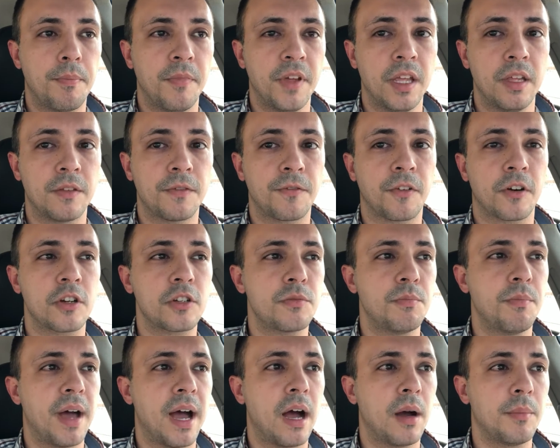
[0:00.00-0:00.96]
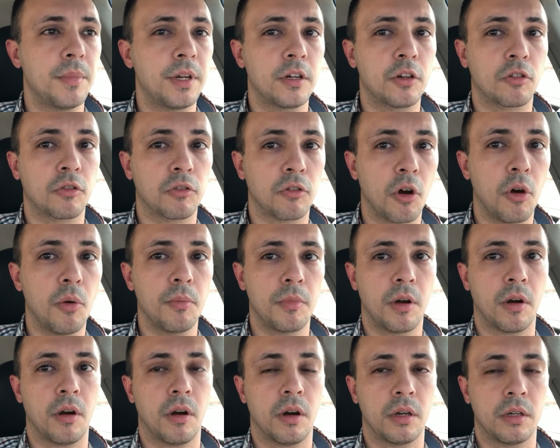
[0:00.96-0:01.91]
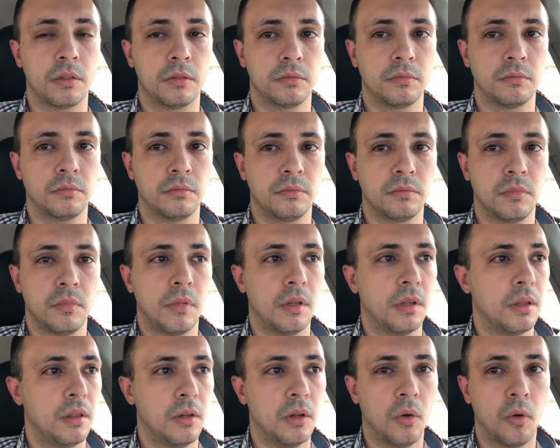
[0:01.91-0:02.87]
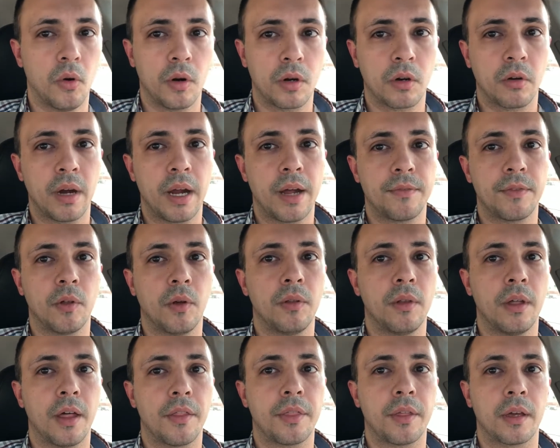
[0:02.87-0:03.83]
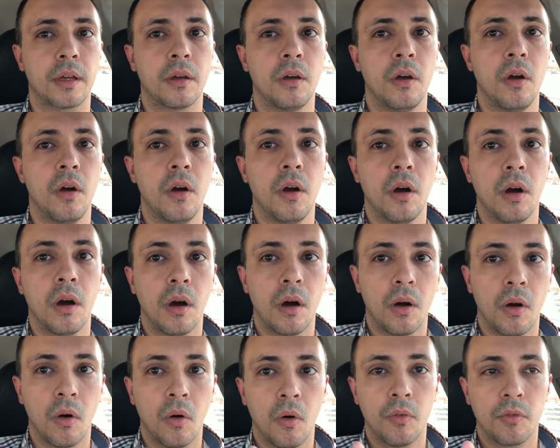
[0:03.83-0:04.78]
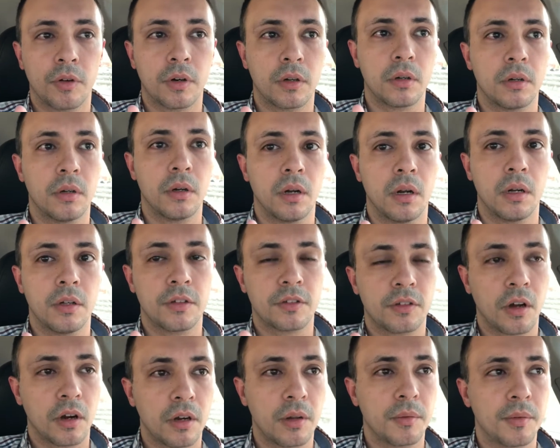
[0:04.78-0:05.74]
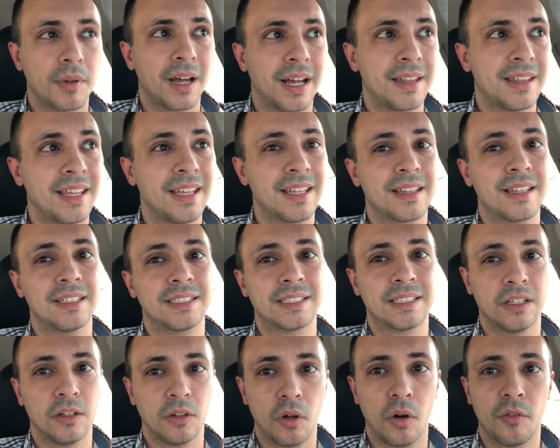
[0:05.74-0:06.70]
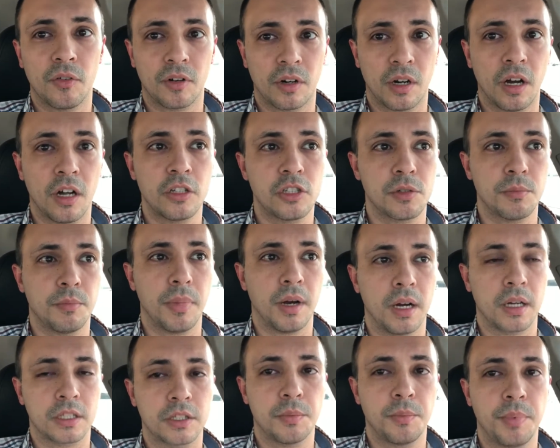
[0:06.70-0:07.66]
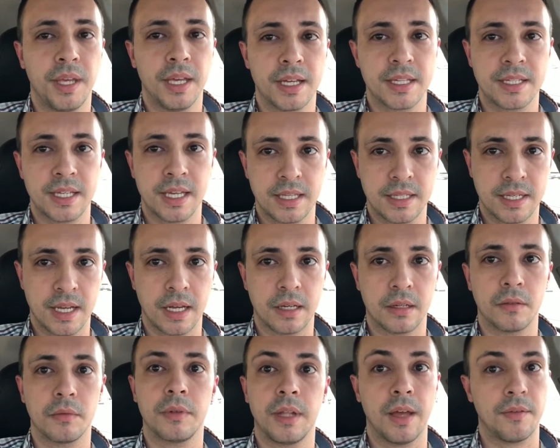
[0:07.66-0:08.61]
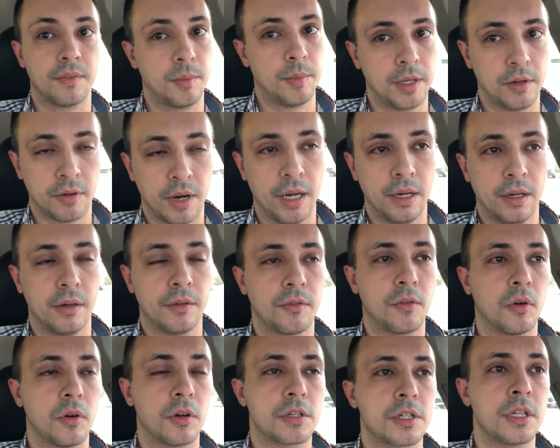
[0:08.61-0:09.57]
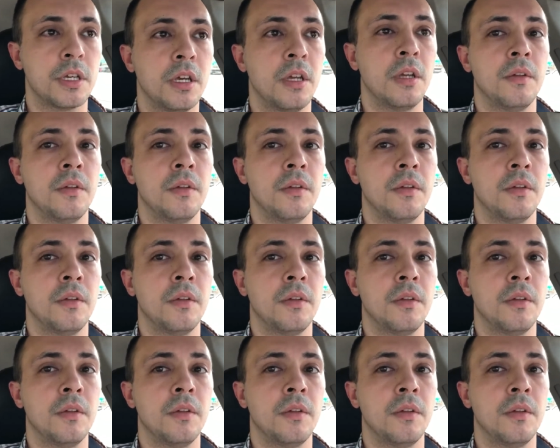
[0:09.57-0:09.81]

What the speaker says: his first Bauman Chrome card. No autograph, no nothing. I think they're still over $100. PSA 10. They have to be graded, of course.